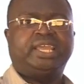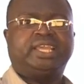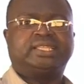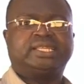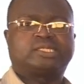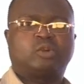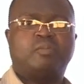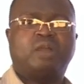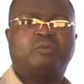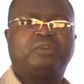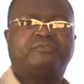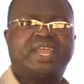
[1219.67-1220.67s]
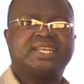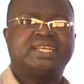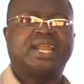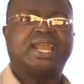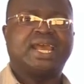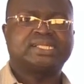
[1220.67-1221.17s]
In the stomach, we find
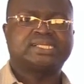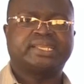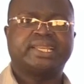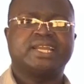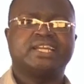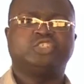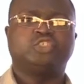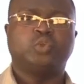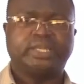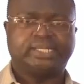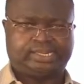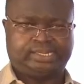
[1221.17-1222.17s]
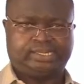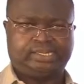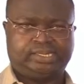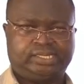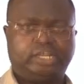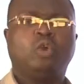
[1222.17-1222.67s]
gastric juice,
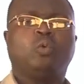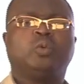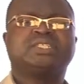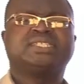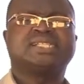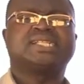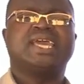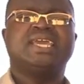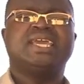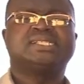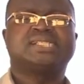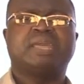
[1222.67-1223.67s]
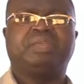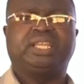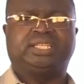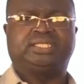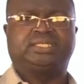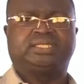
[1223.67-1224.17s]
which has enzyme in
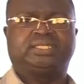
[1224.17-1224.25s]
it.